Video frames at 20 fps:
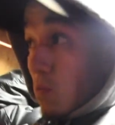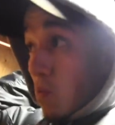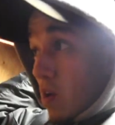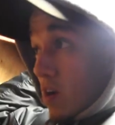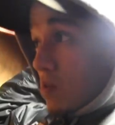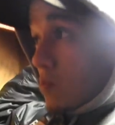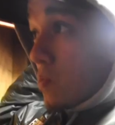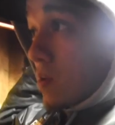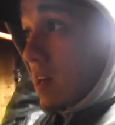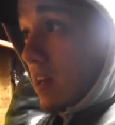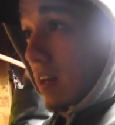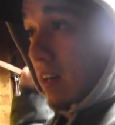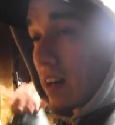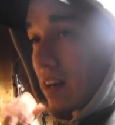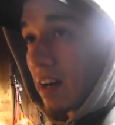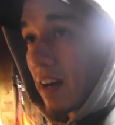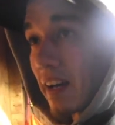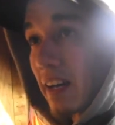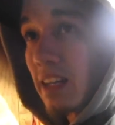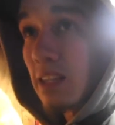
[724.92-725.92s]
1 week,
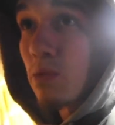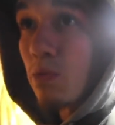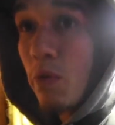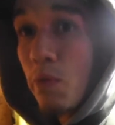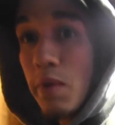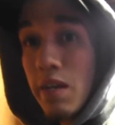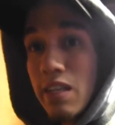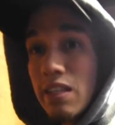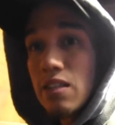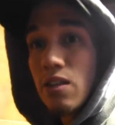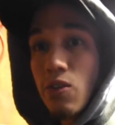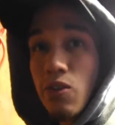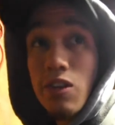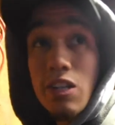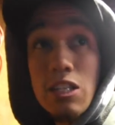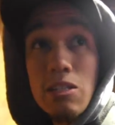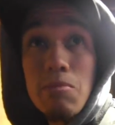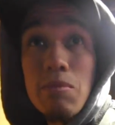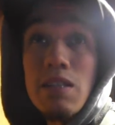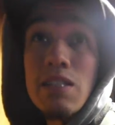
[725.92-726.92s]
I guess, 1 week till
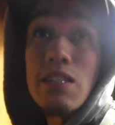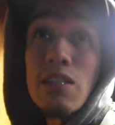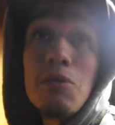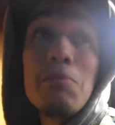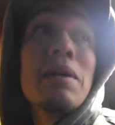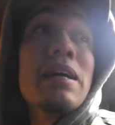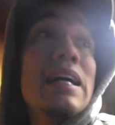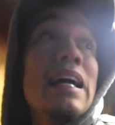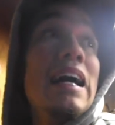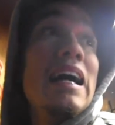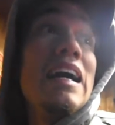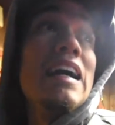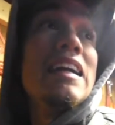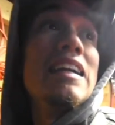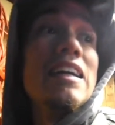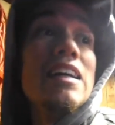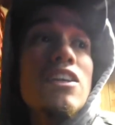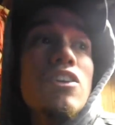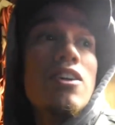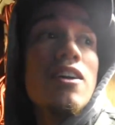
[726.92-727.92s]
Christmas. Oh my
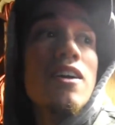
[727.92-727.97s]
god,